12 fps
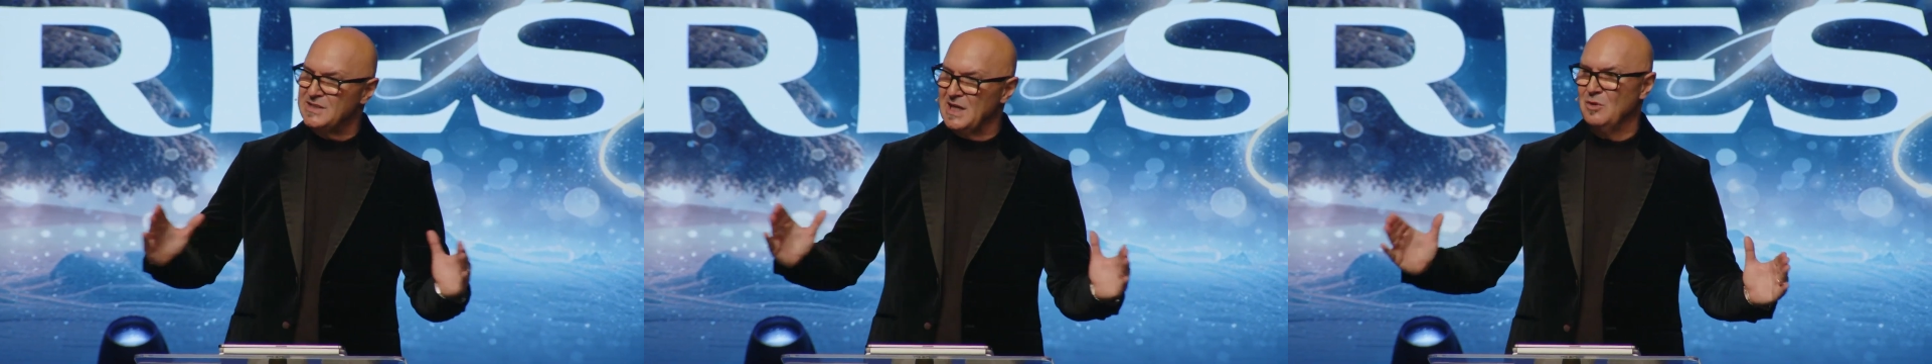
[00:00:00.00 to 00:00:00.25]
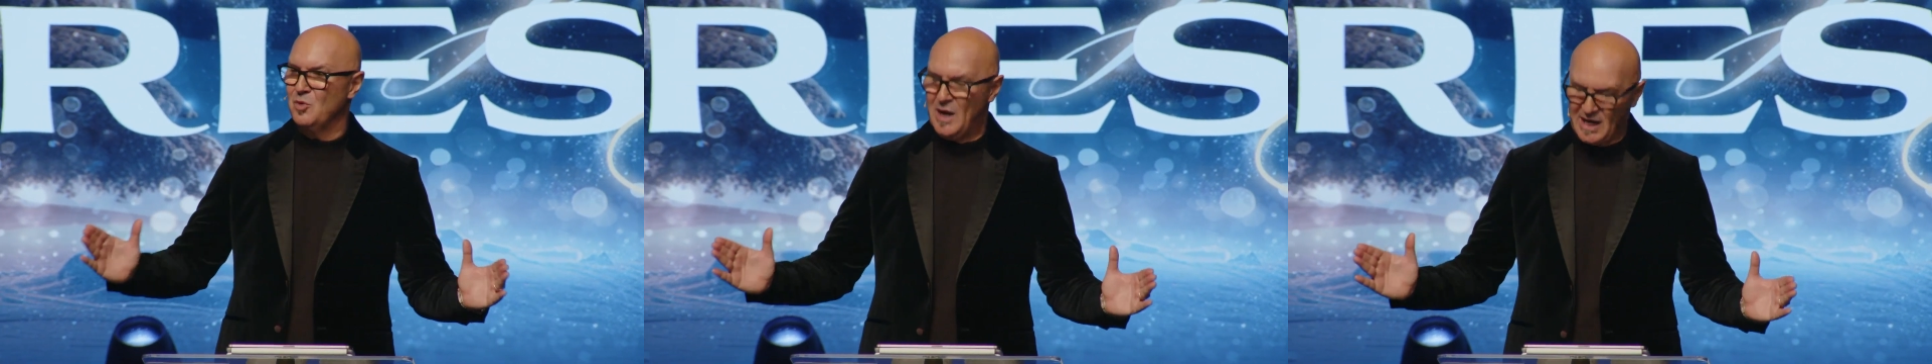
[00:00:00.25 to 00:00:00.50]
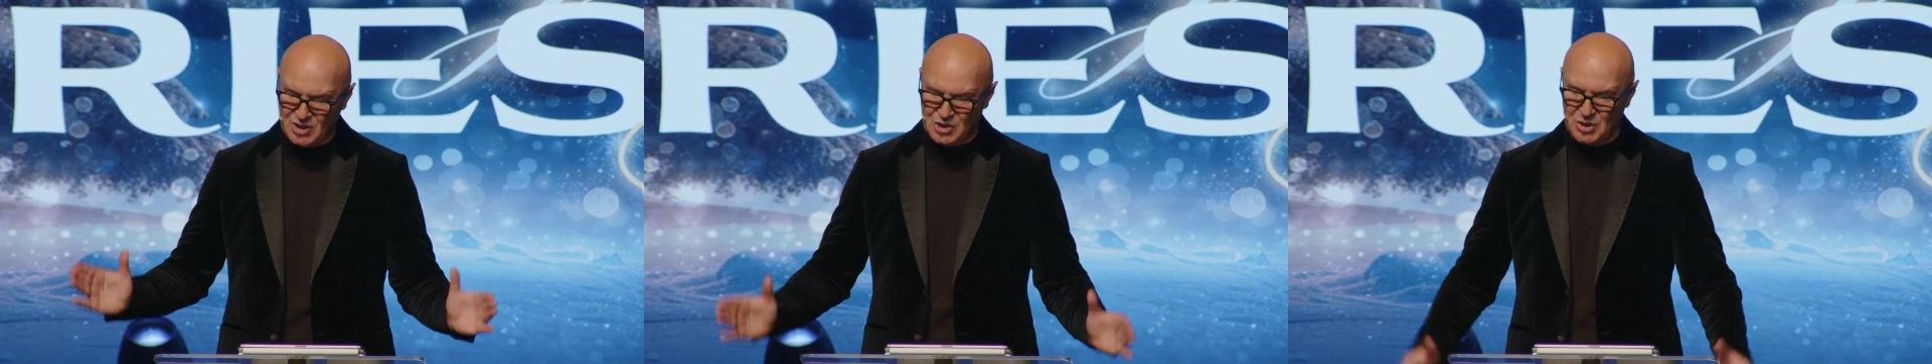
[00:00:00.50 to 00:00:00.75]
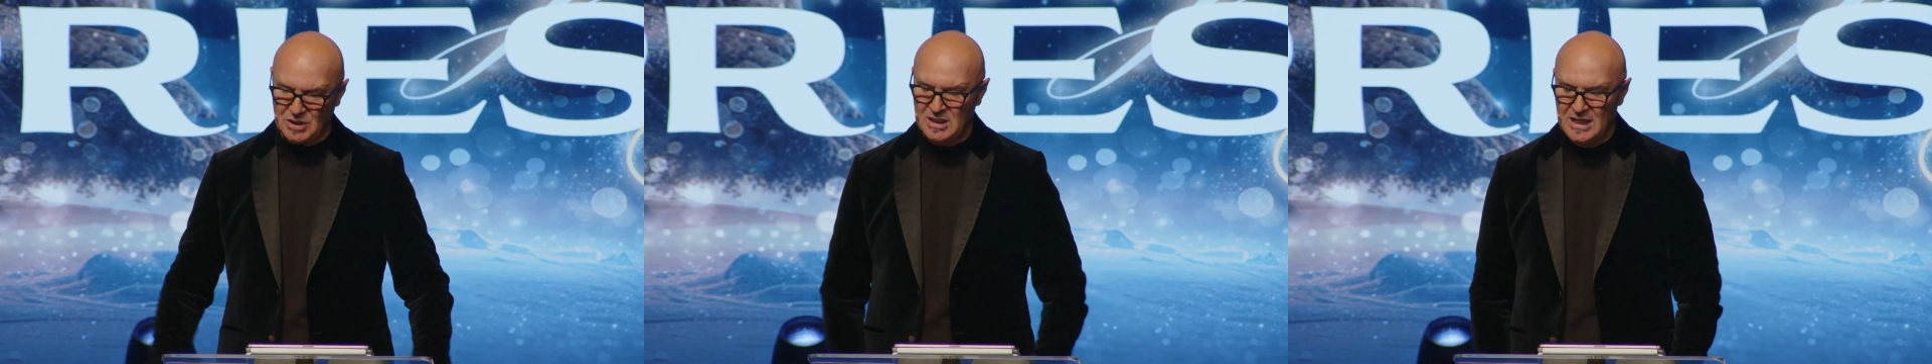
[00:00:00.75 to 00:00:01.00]

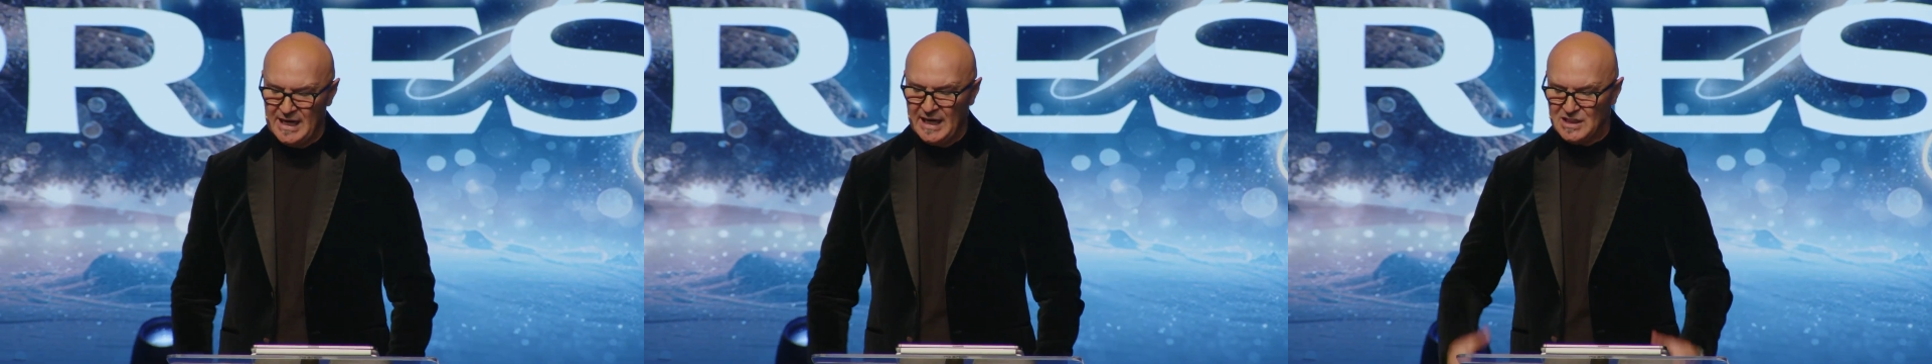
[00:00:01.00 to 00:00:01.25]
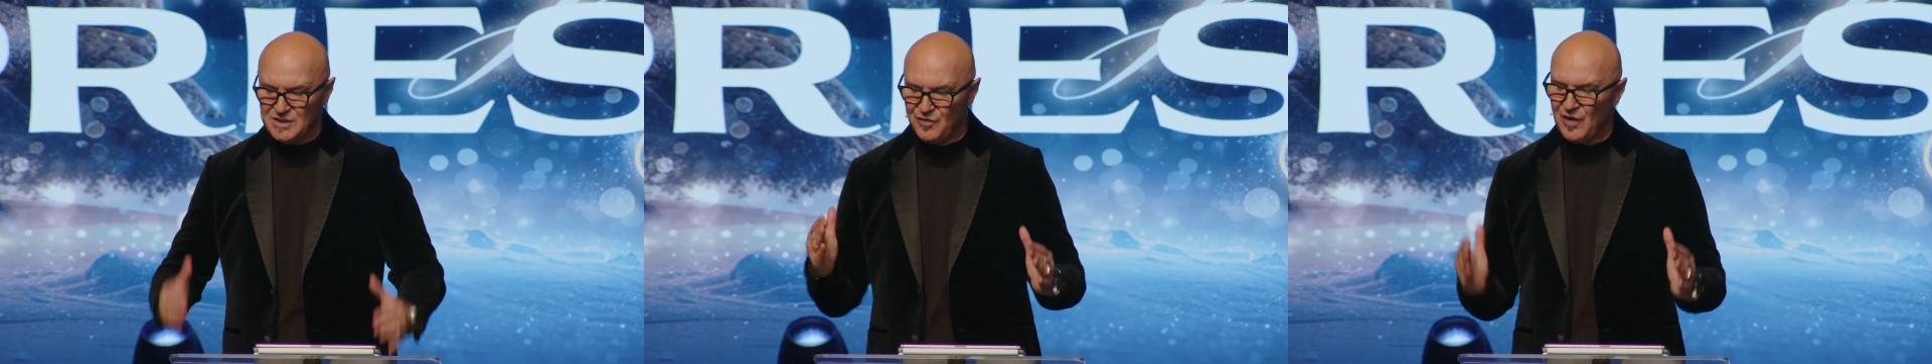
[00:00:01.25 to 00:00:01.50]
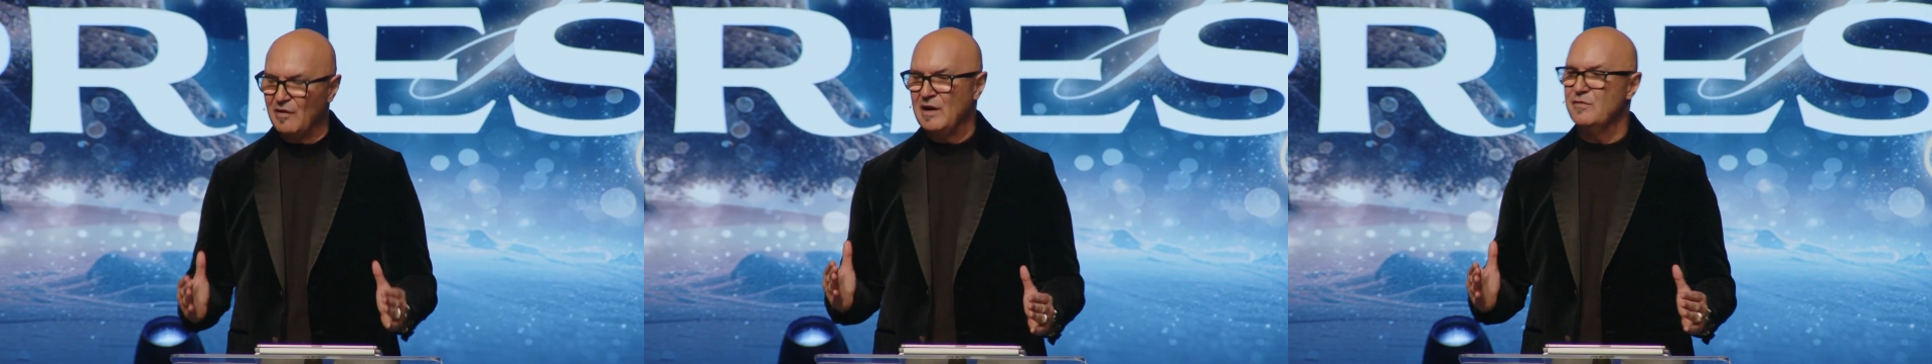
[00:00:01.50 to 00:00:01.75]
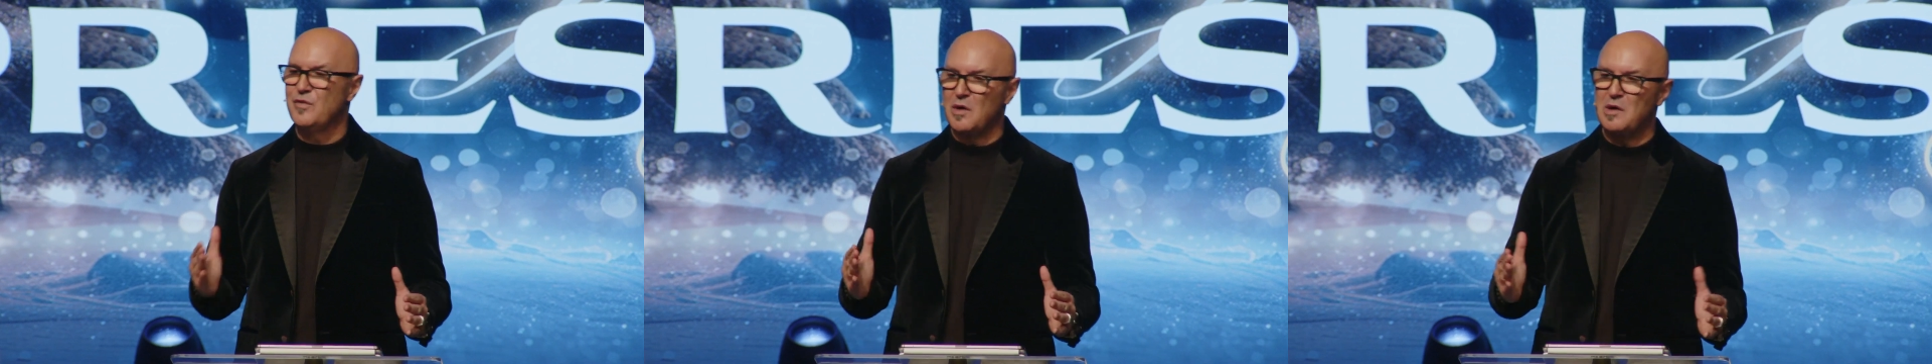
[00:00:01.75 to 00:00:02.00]
direction is very,
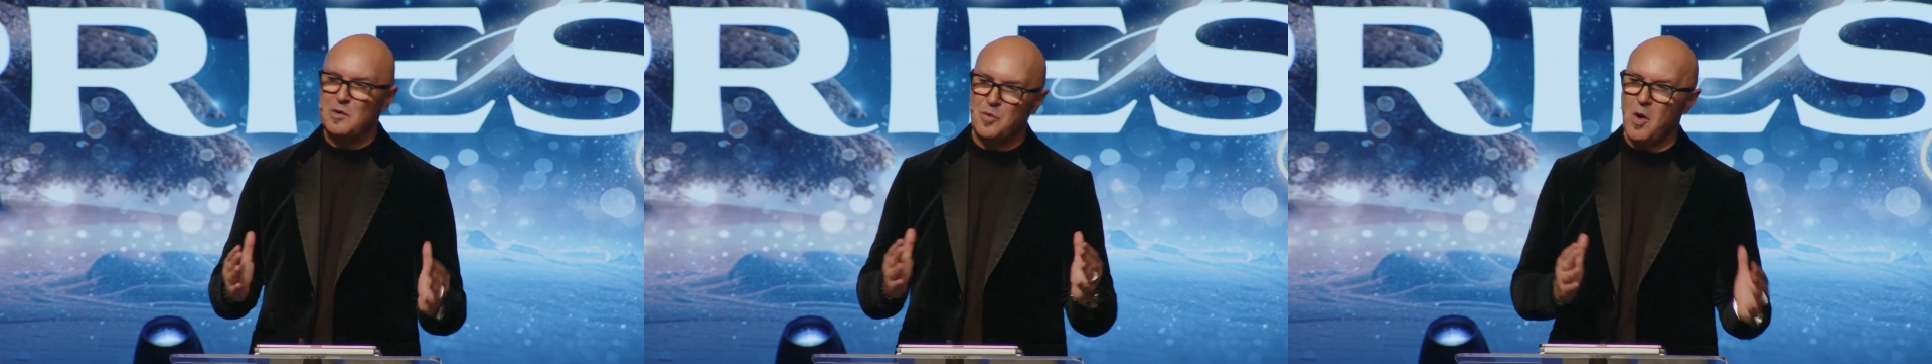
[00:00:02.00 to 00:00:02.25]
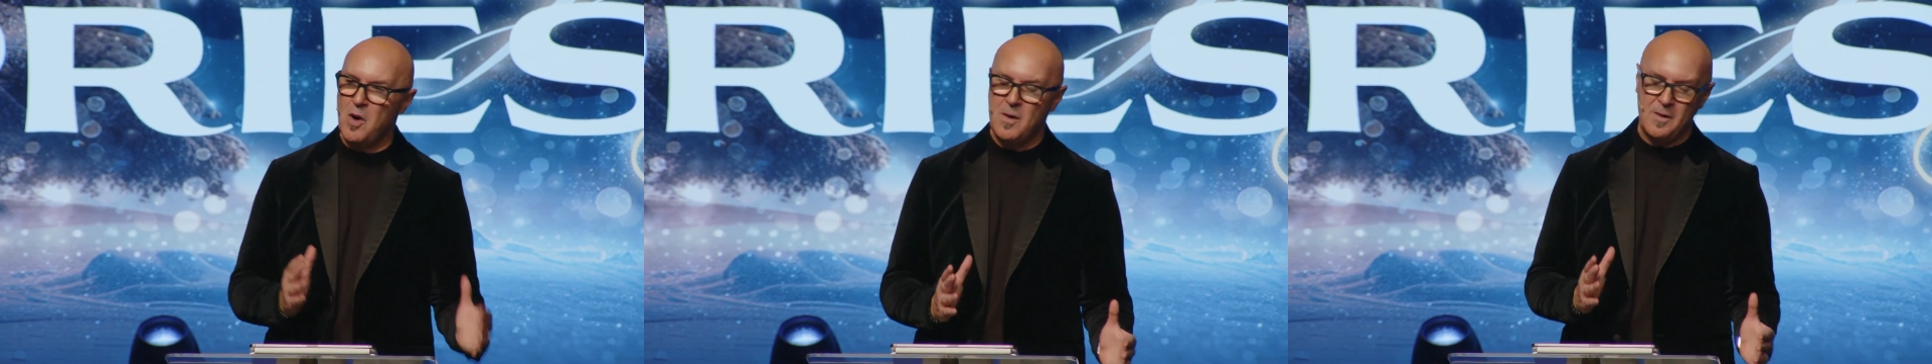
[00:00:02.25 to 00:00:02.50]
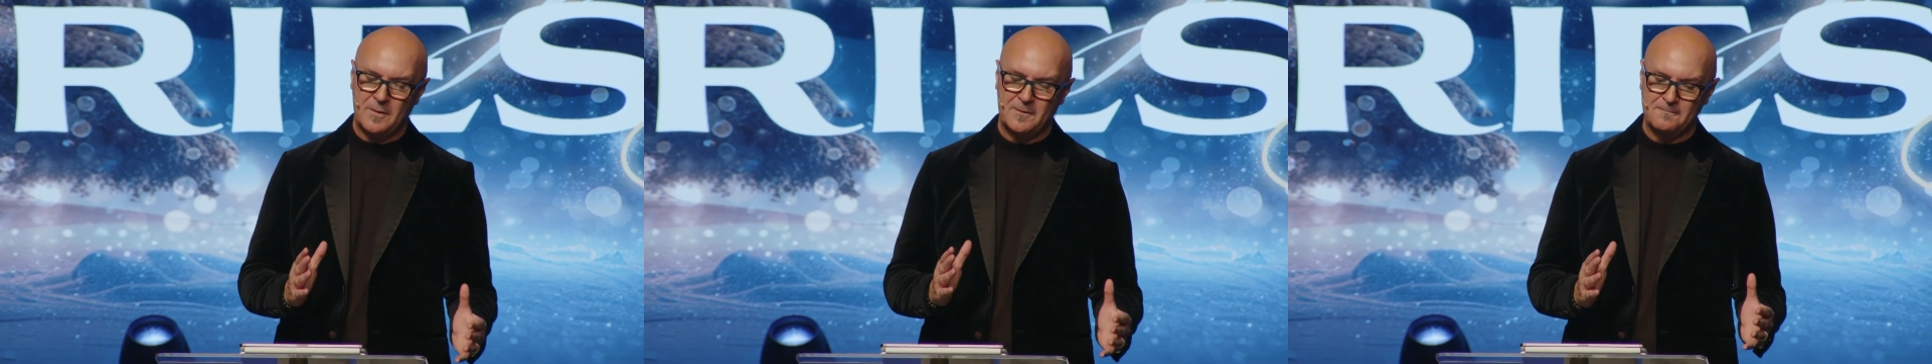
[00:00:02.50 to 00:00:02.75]
very wrong.